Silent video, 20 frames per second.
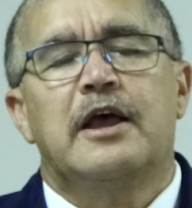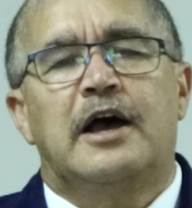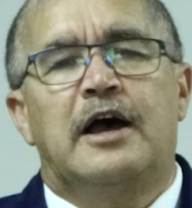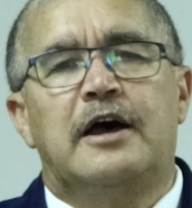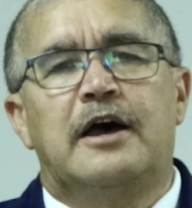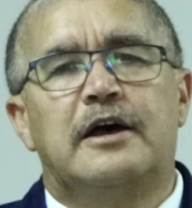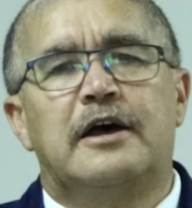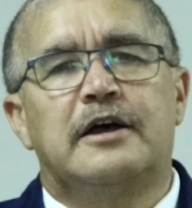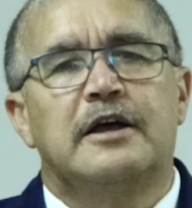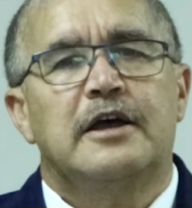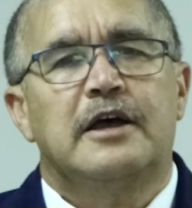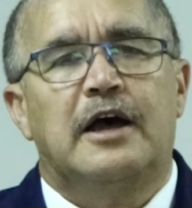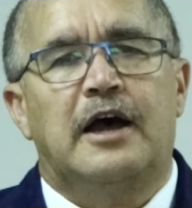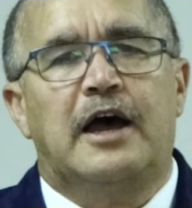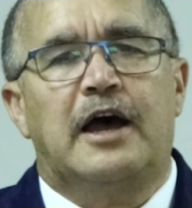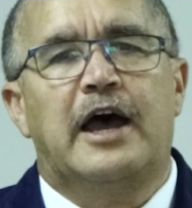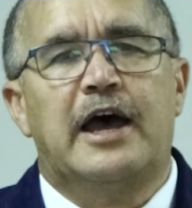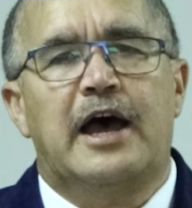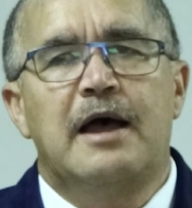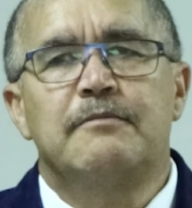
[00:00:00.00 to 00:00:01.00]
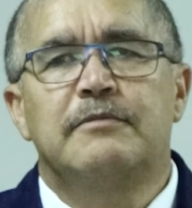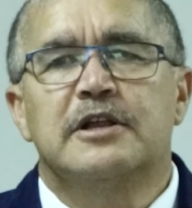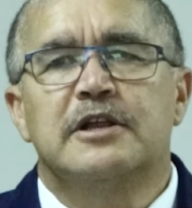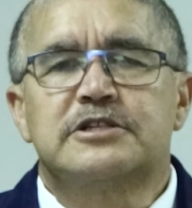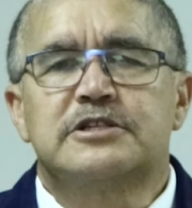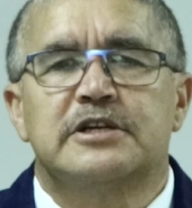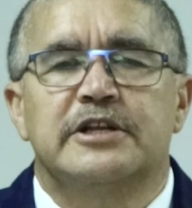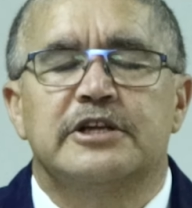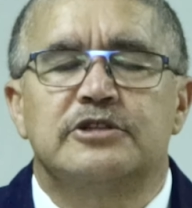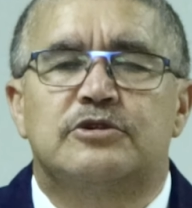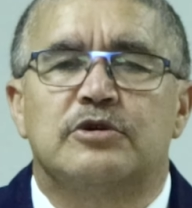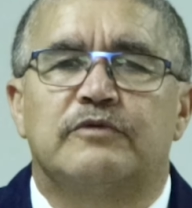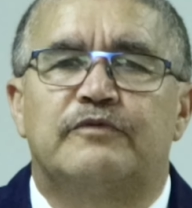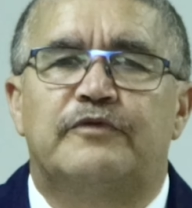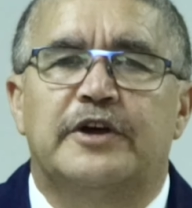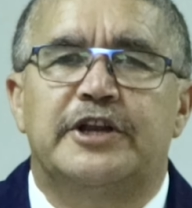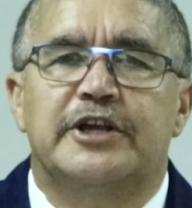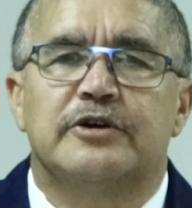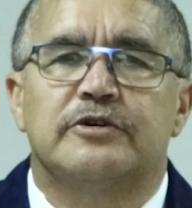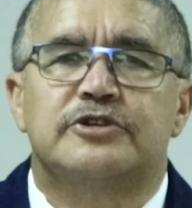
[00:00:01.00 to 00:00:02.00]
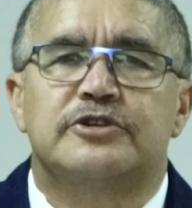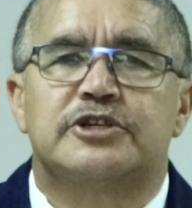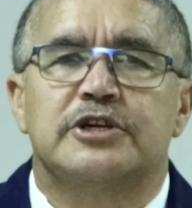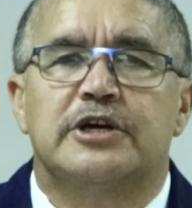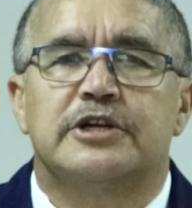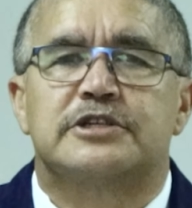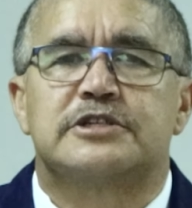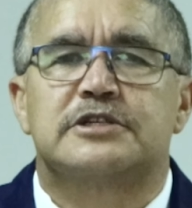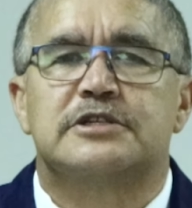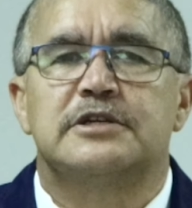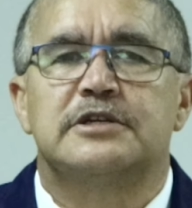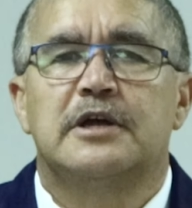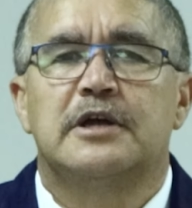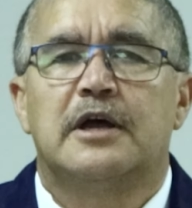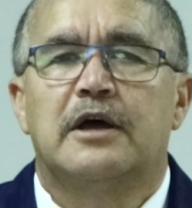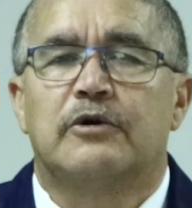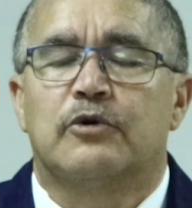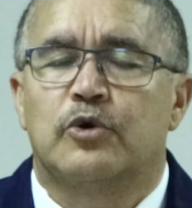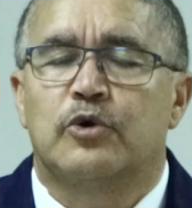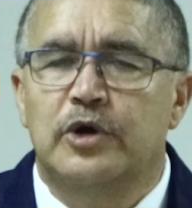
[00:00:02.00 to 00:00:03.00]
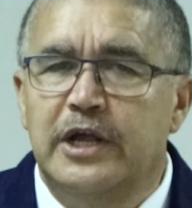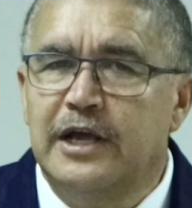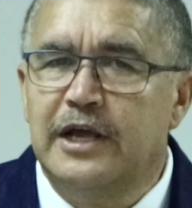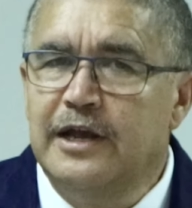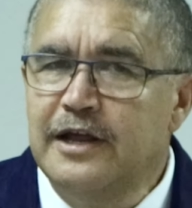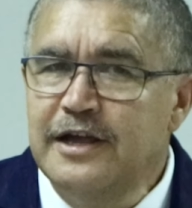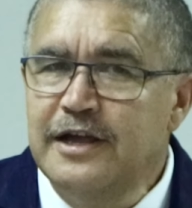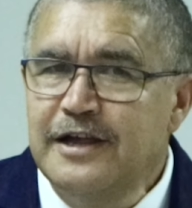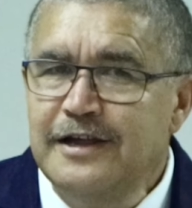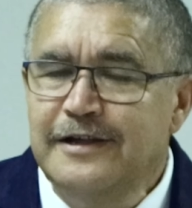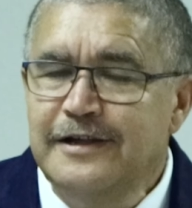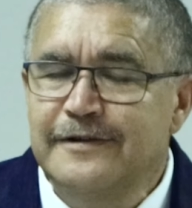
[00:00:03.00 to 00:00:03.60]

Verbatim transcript: I'm listening to video church. Really?